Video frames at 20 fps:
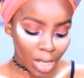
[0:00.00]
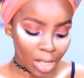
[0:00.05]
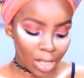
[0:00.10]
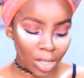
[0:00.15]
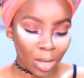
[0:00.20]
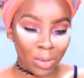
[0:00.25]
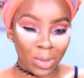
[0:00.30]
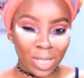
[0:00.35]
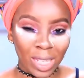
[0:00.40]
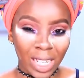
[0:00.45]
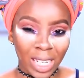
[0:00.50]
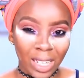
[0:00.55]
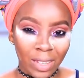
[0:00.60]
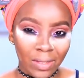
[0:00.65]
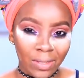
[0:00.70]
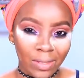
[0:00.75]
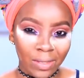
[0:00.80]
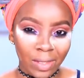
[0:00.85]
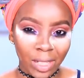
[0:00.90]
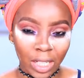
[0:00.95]
It's almost like a
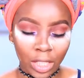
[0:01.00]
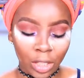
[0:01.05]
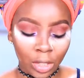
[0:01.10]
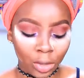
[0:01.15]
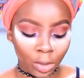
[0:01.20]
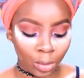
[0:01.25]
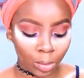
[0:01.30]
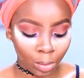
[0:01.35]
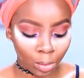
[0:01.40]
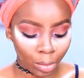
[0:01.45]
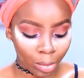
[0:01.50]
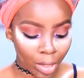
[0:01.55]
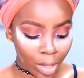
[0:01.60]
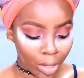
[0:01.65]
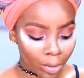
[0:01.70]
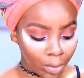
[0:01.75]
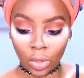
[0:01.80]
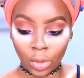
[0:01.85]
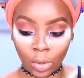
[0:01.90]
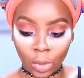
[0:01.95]
flesh tone
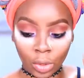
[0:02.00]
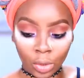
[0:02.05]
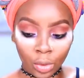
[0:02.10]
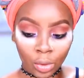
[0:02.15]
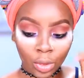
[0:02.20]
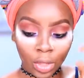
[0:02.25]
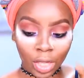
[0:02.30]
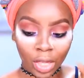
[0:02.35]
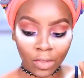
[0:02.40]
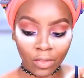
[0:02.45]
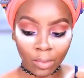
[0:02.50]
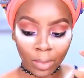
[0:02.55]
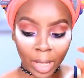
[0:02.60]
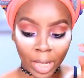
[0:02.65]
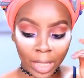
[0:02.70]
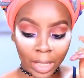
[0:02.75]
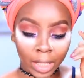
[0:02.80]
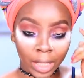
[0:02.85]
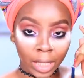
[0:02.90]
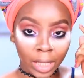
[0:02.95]
brown, so it will give
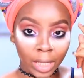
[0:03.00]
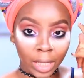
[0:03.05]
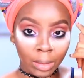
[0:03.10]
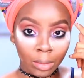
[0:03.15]
my